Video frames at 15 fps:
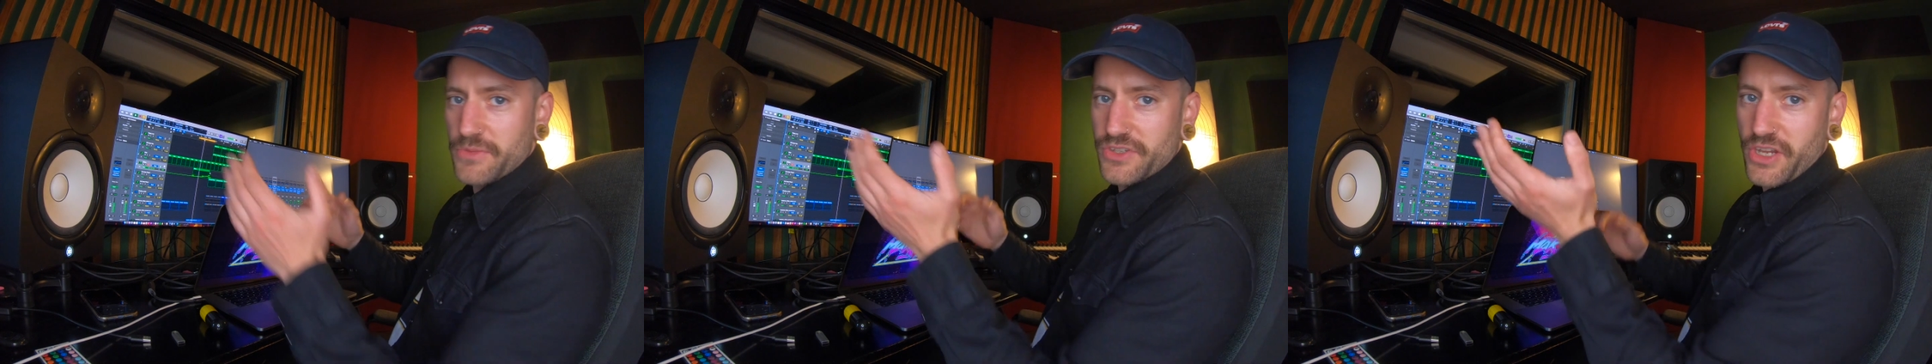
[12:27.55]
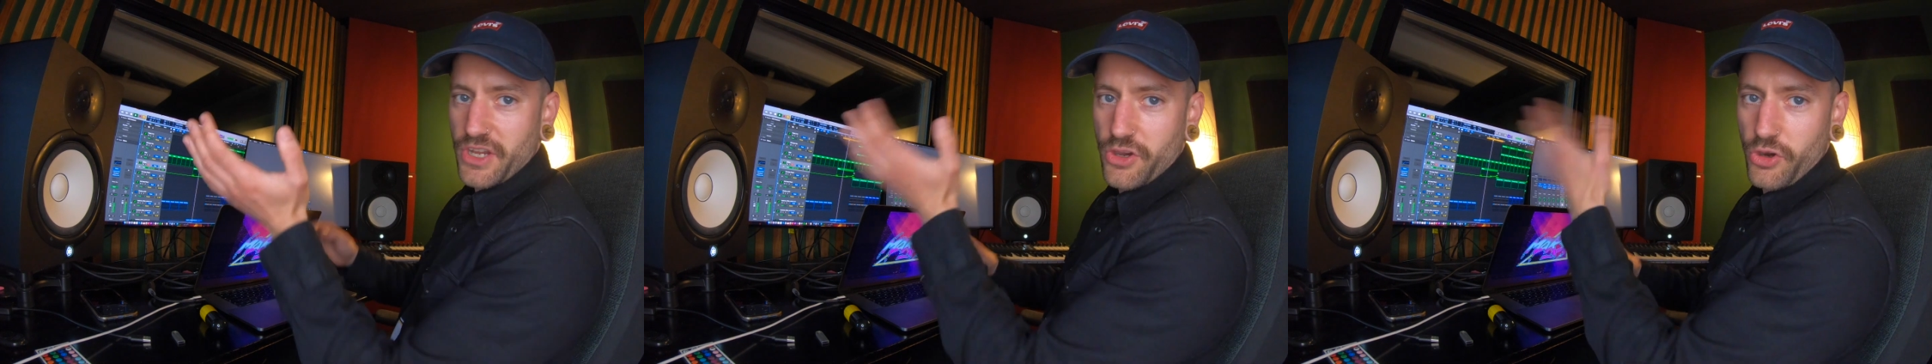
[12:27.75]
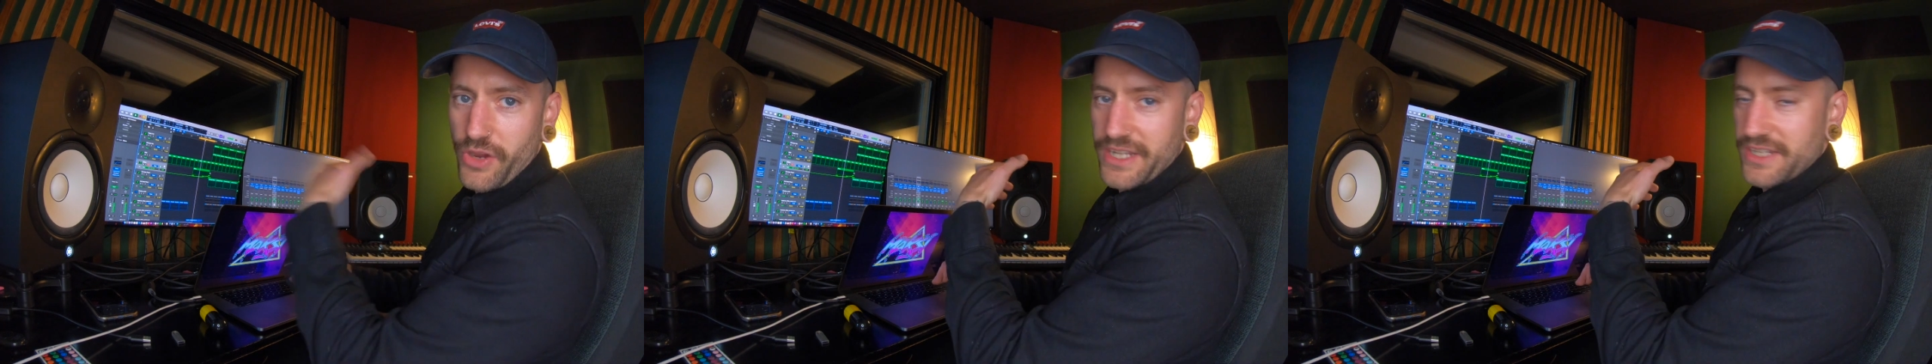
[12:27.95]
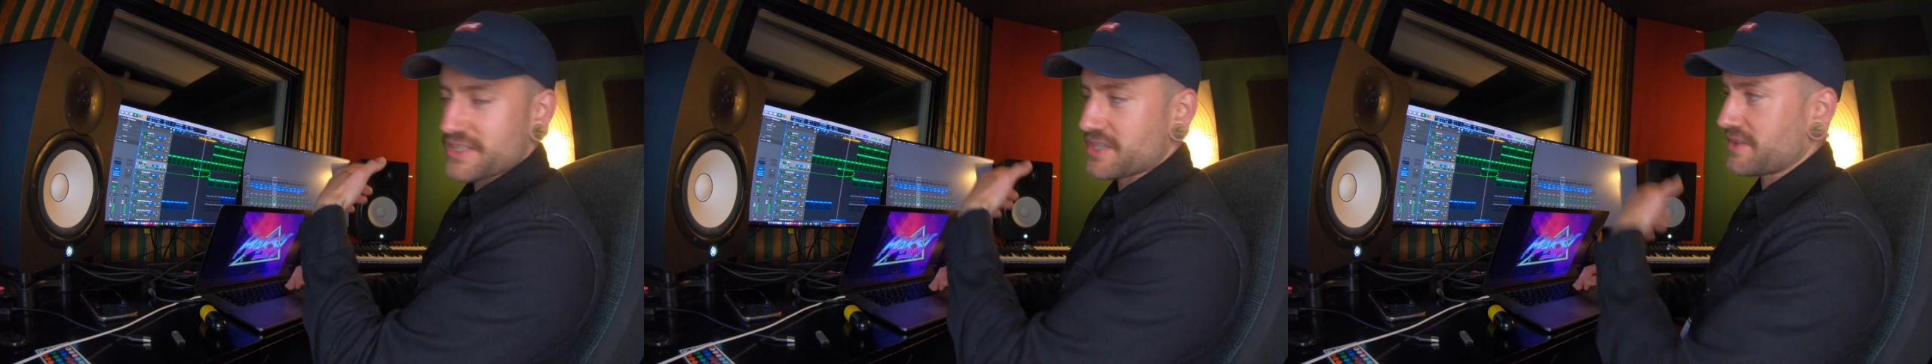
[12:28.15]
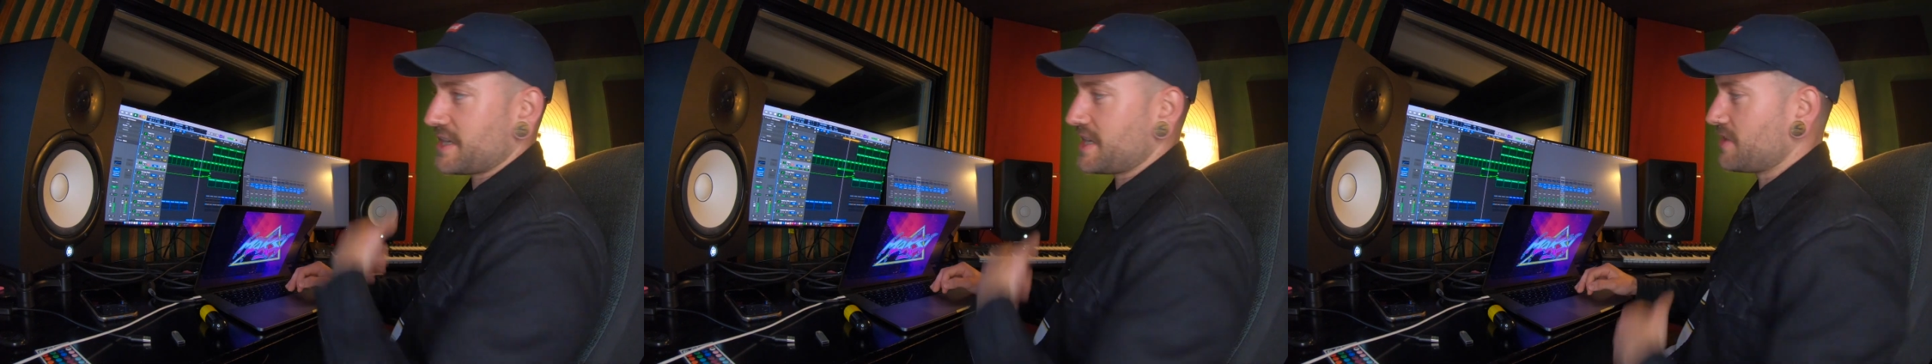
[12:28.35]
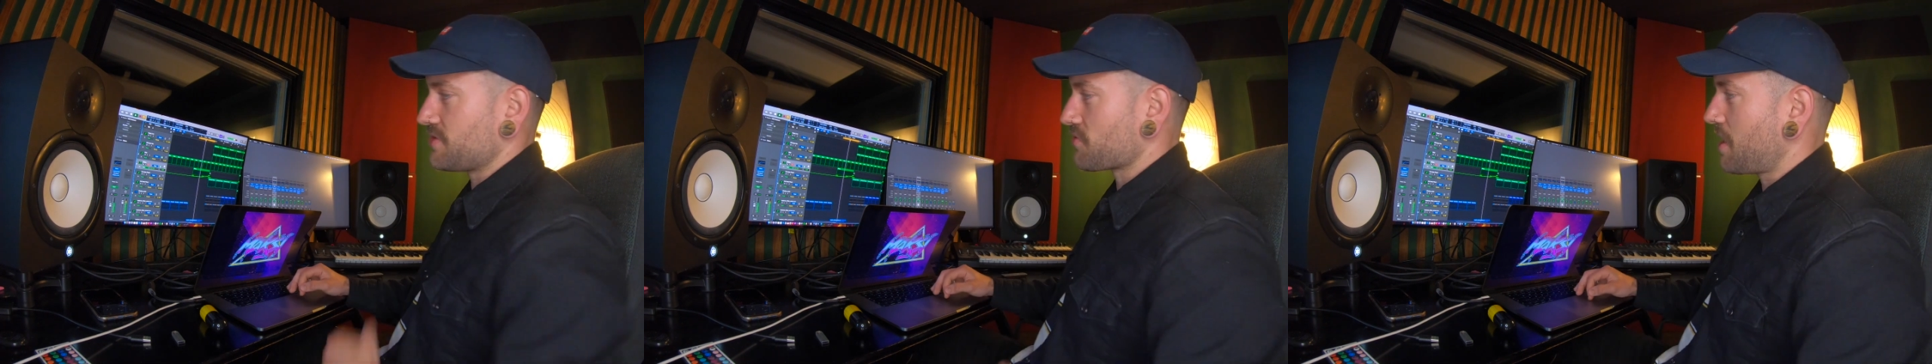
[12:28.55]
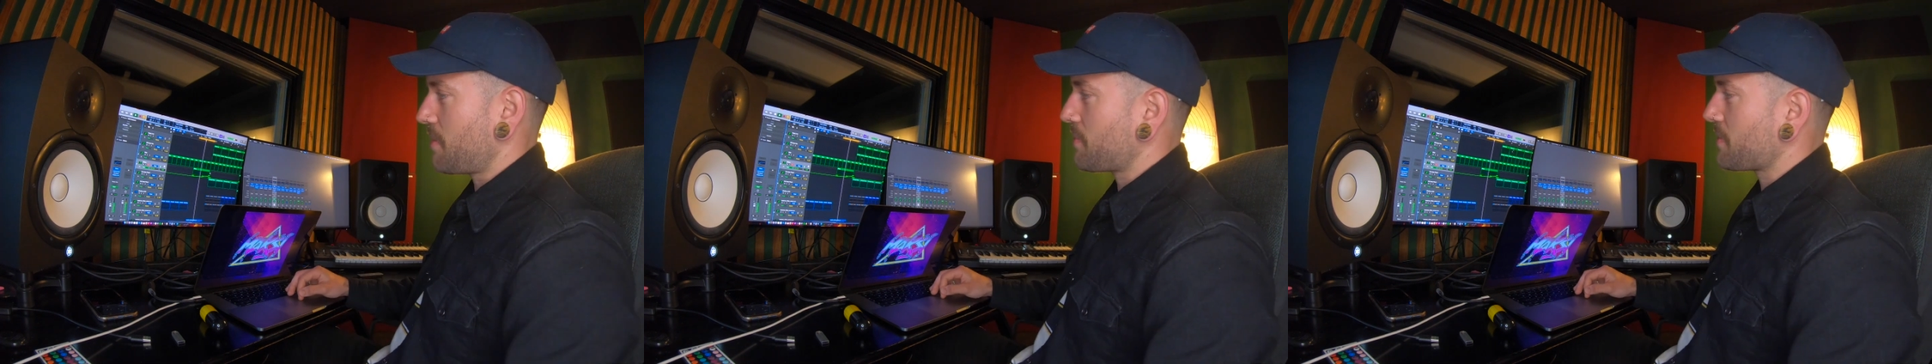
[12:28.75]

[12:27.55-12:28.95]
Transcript: doesn't cut into the drop.